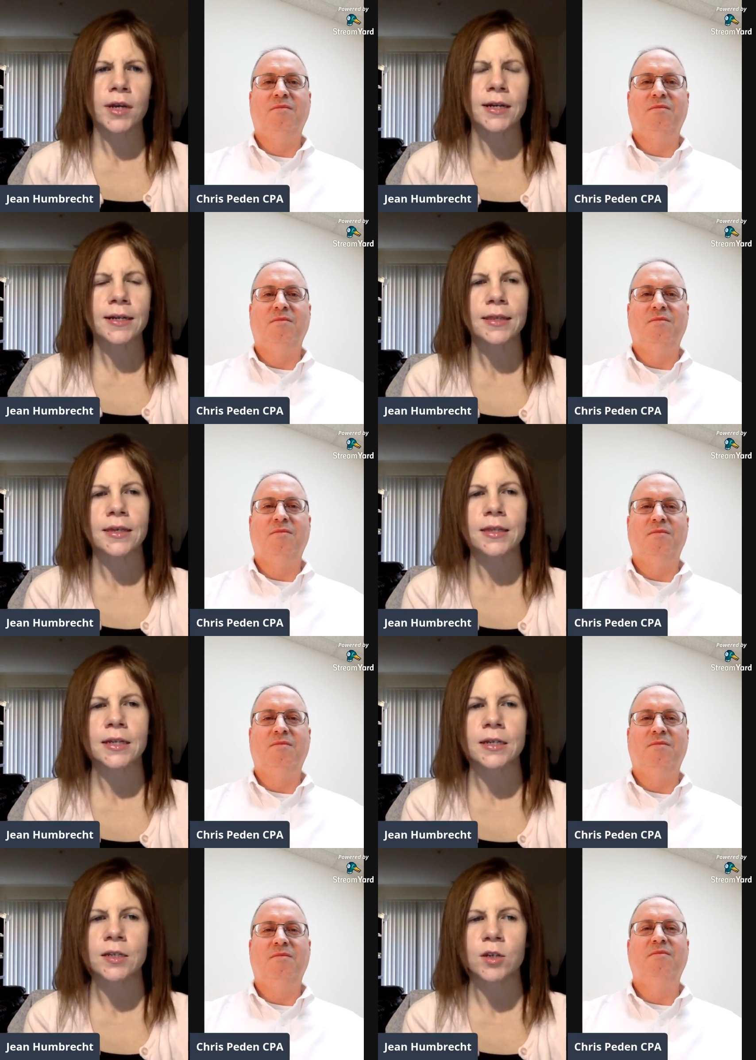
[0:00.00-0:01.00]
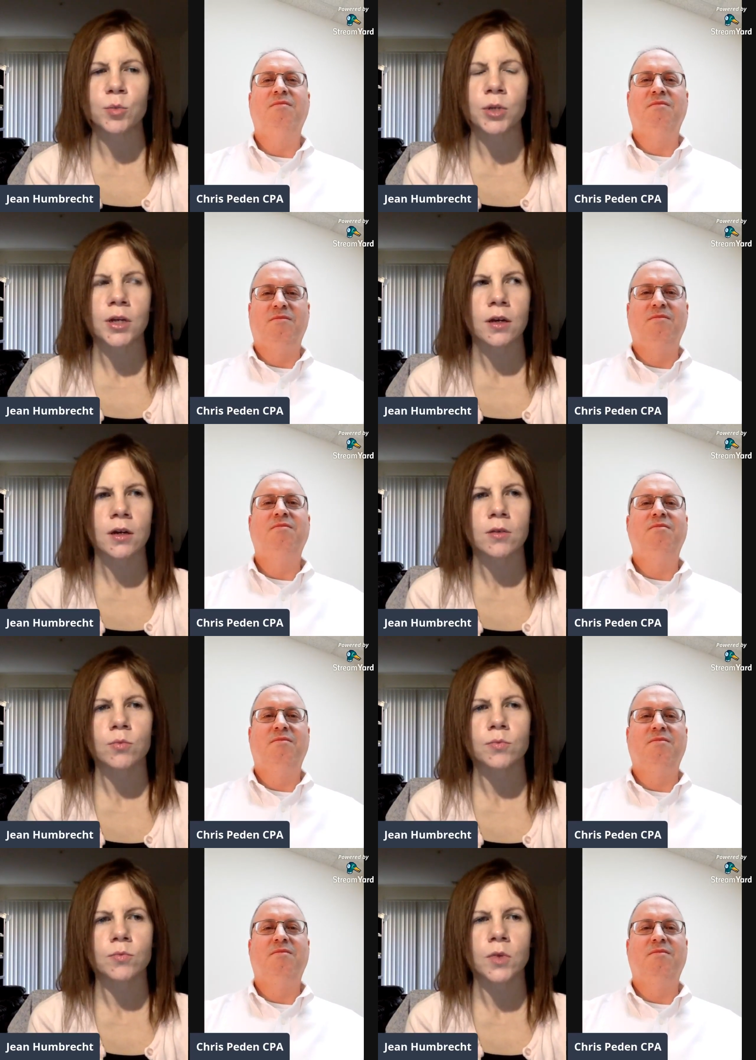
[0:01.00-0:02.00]
Speaker 1: anything that I did, but
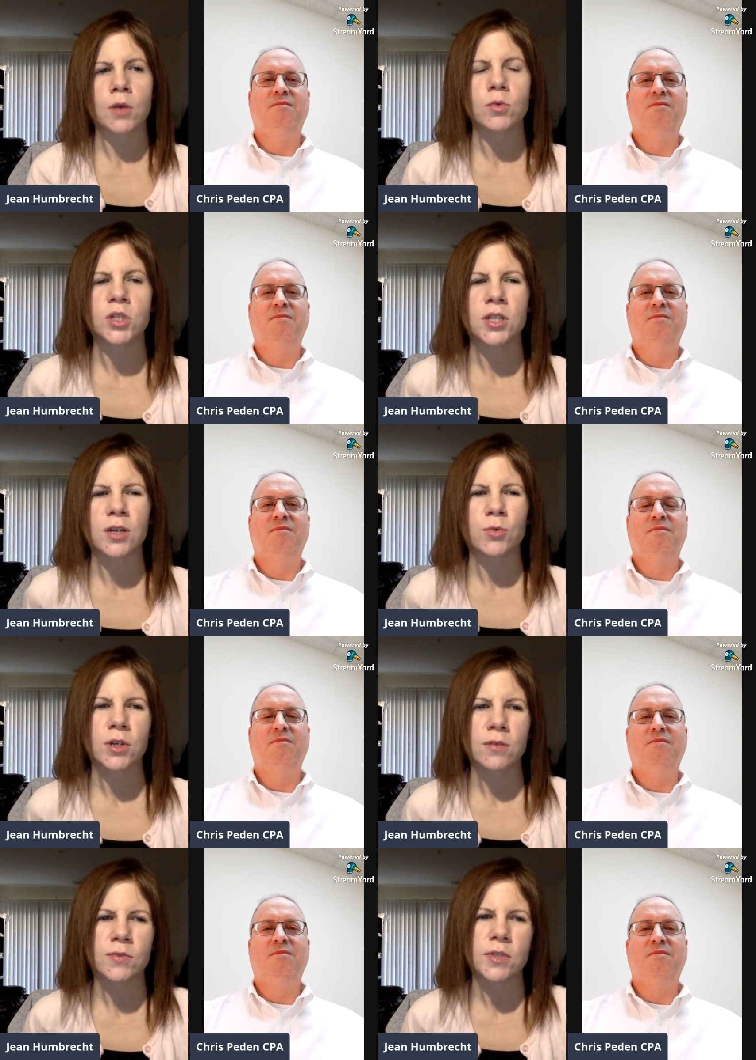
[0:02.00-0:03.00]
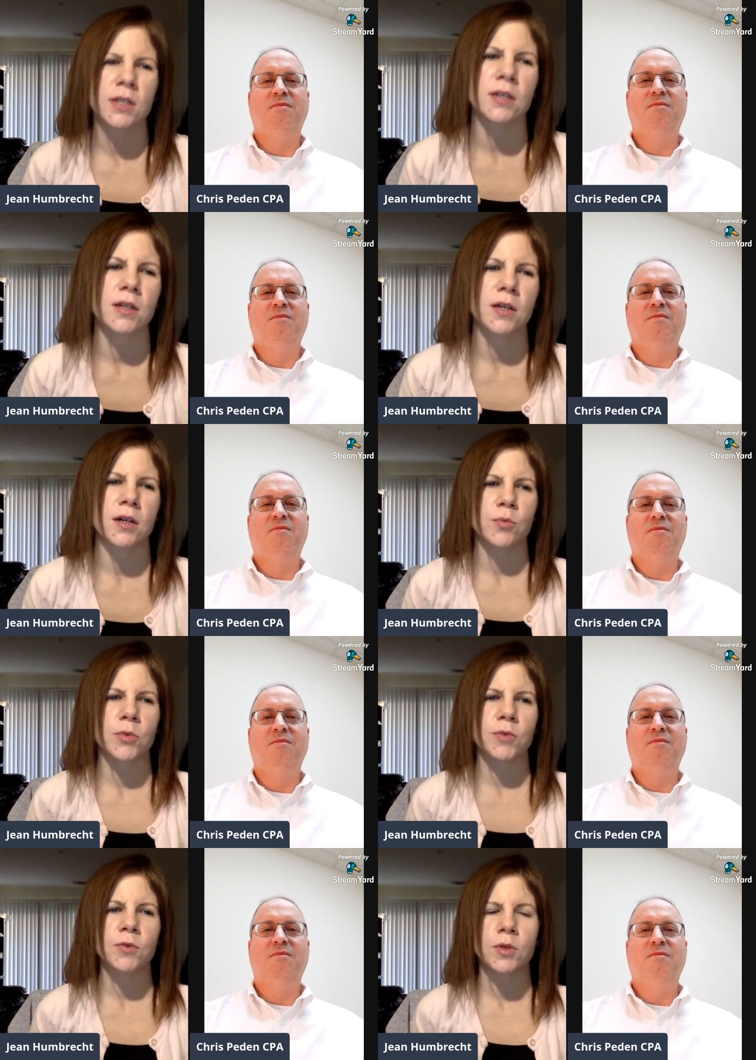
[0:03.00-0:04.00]
I wish that I would have done
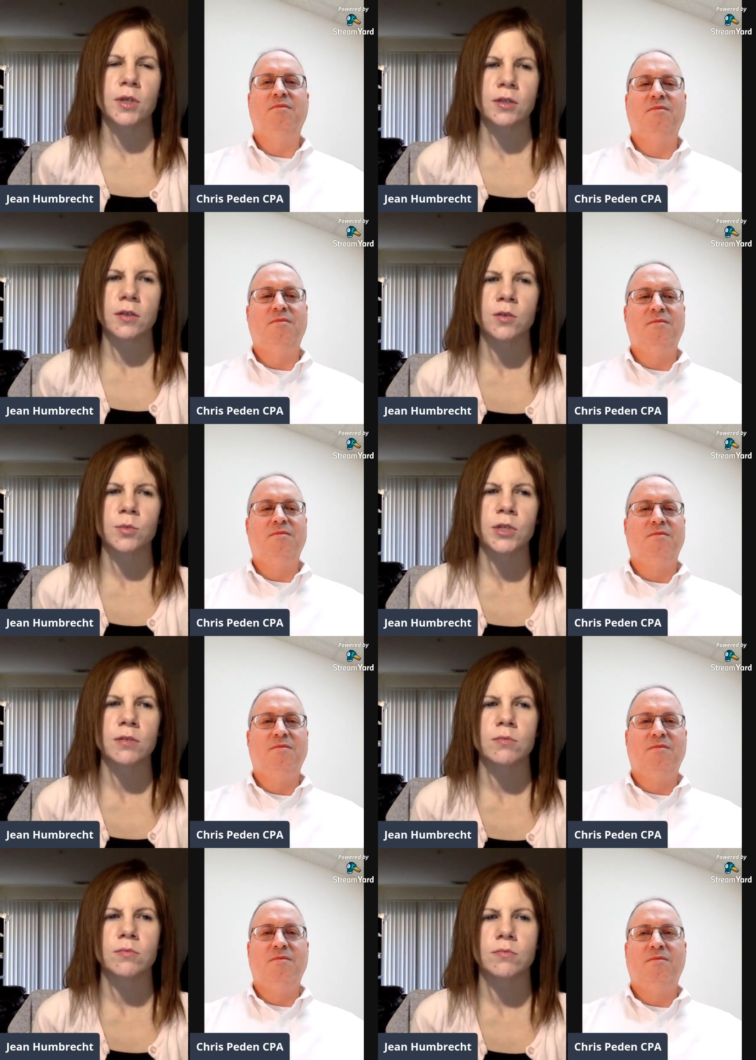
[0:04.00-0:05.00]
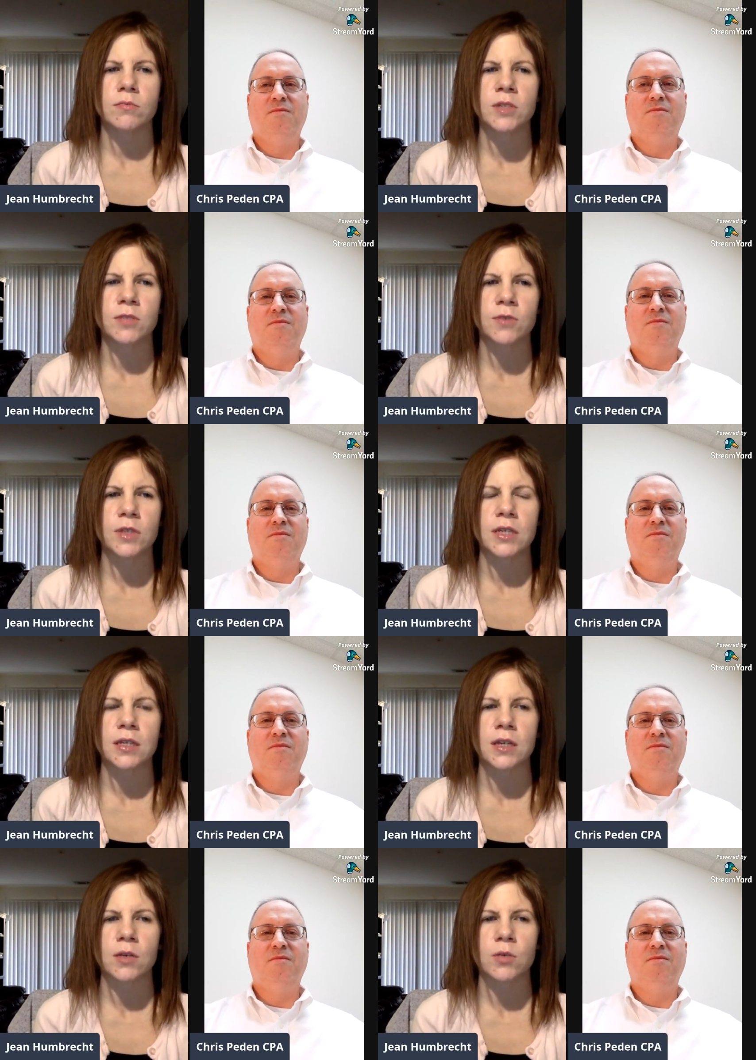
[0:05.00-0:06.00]
a few things a little bit differently.
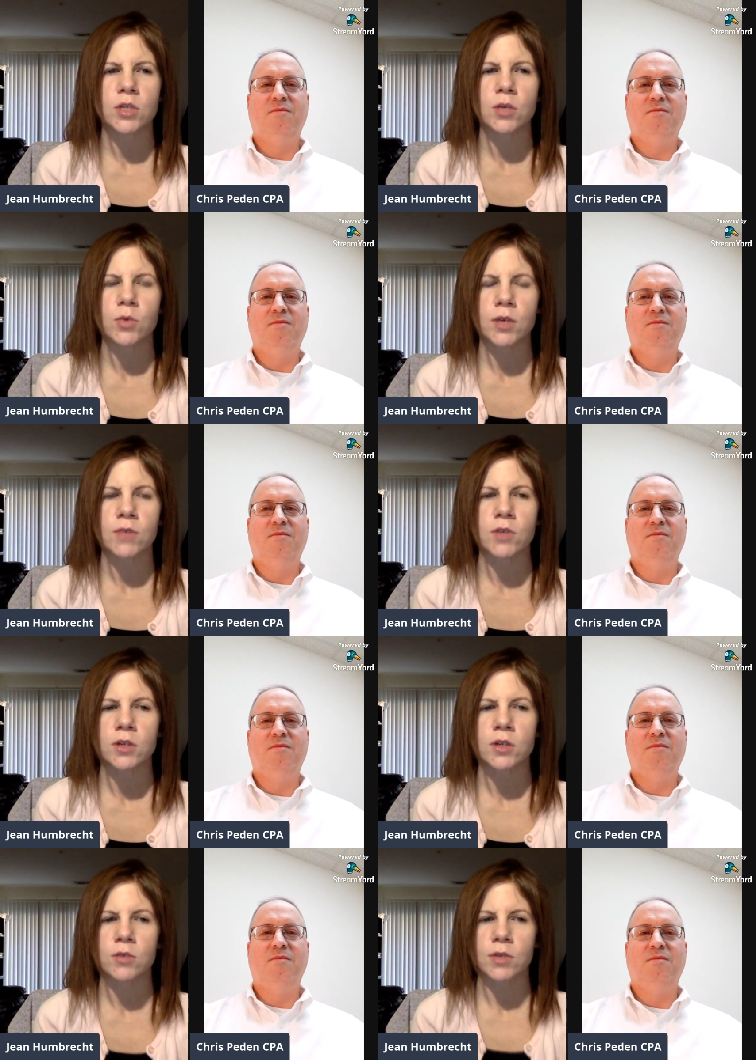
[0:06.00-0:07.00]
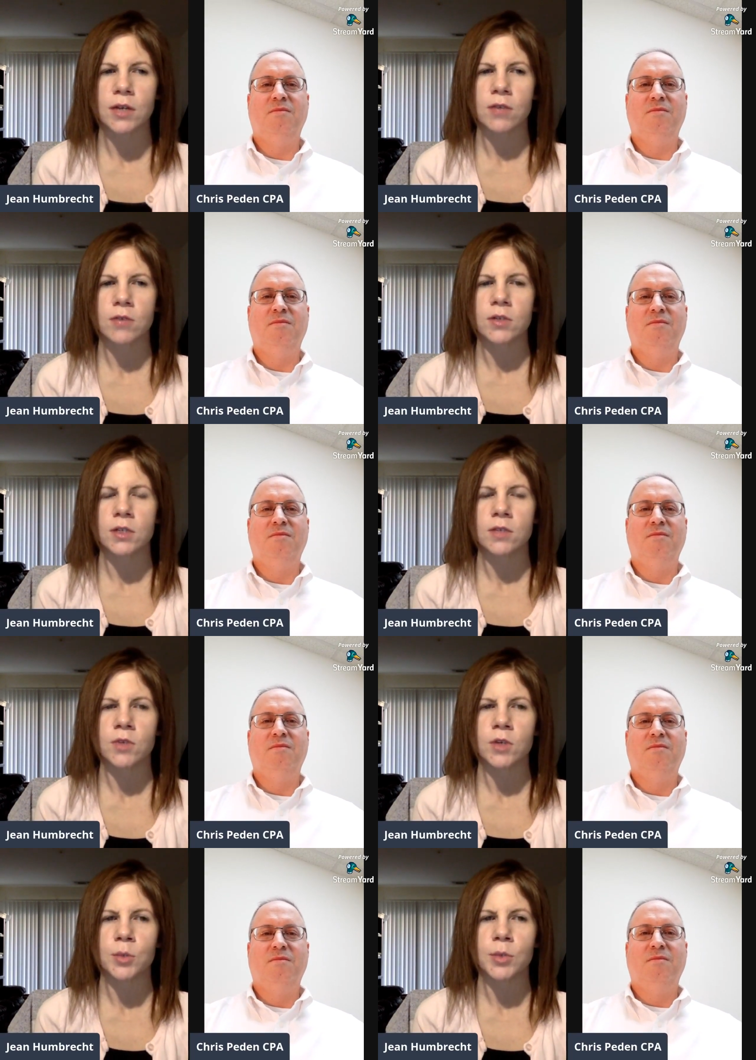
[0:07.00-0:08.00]
Like I wish I would have talked to an accountant in the
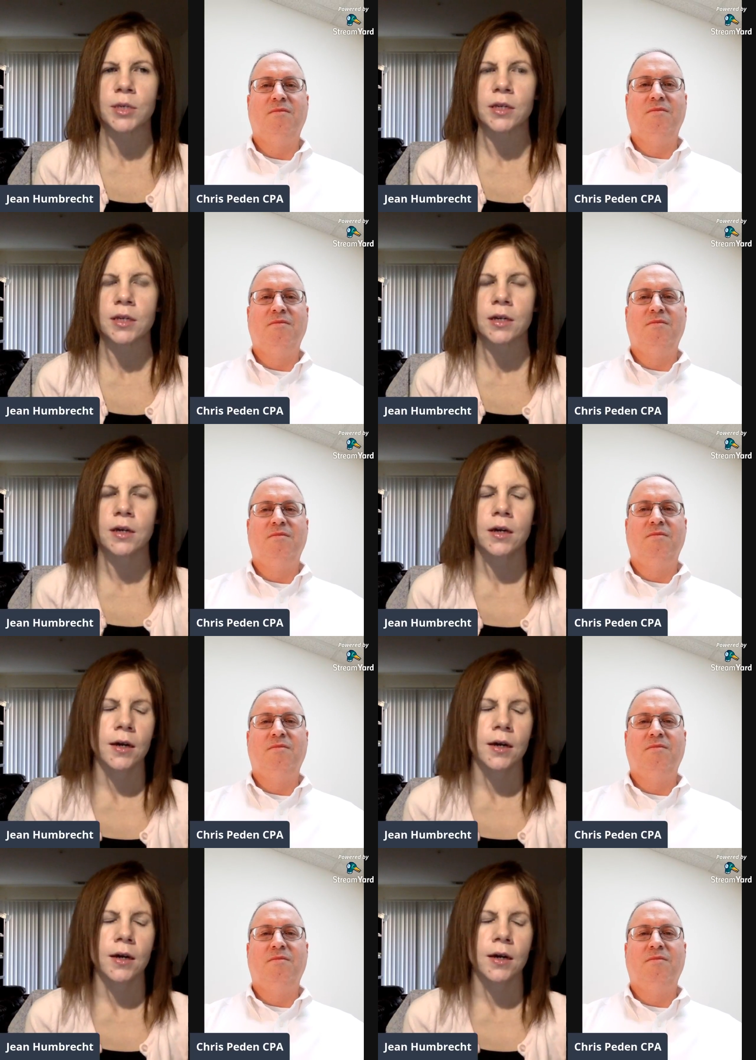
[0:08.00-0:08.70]
very beginning.